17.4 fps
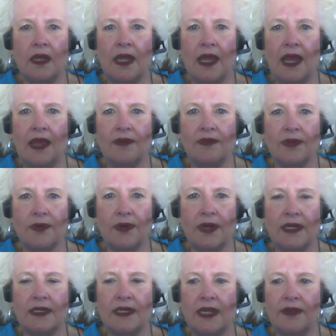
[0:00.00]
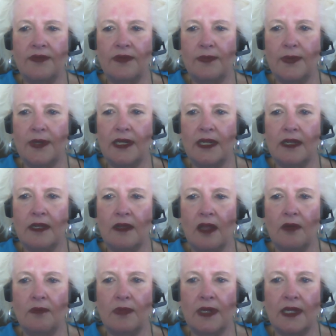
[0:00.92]
Have a great day, everybody, and
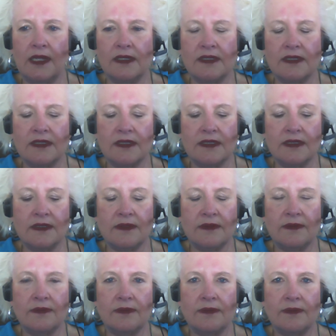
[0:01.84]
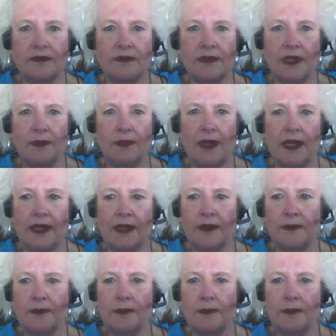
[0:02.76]
God bless. Bye-bye.